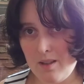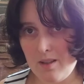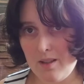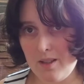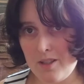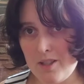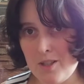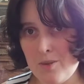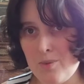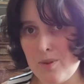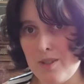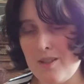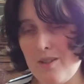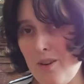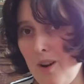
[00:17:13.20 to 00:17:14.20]
there.
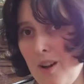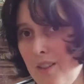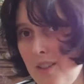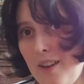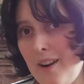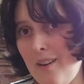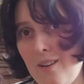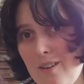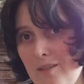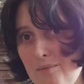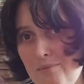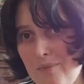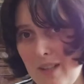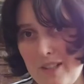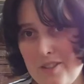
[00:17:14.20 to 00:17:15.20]
It just didn't do it
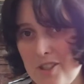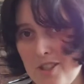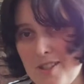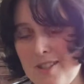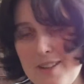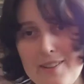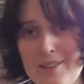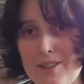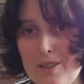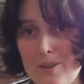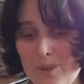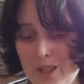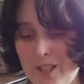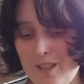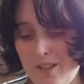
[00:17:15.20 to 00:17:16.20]
for me.